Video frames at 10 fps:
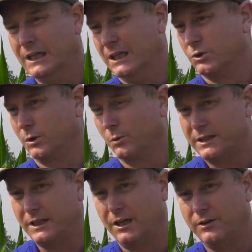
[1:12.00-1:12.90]
So we
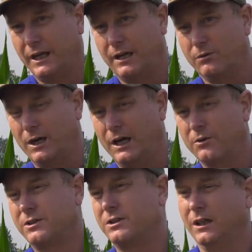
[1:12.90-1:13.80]
went down that
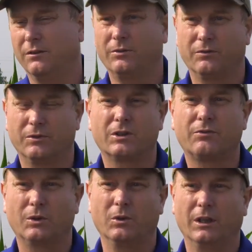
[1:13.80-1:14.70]
route for the first
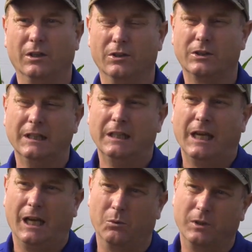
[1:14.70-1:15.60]
few years,
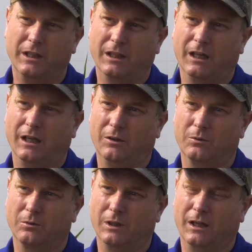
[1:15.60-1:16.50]
and we
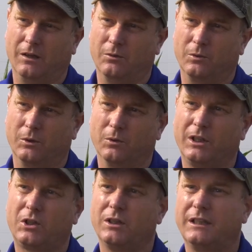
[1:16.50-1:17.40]

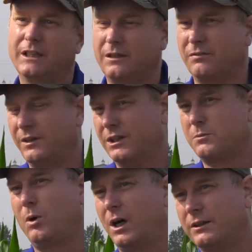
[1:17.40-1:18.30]
really couldn't get the finished
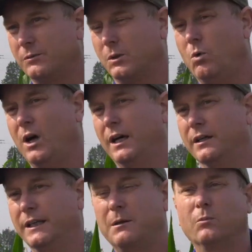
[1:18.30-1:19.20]
product that we wanted,
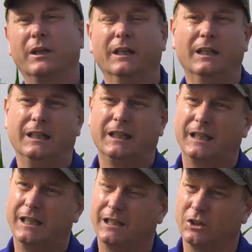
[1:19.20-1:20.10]
namely
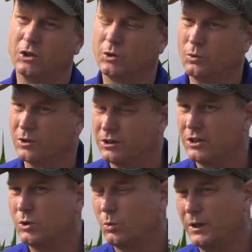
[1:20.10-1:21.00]
getting the good
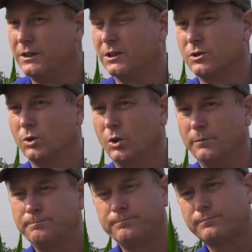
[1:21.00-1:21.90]
residual weed control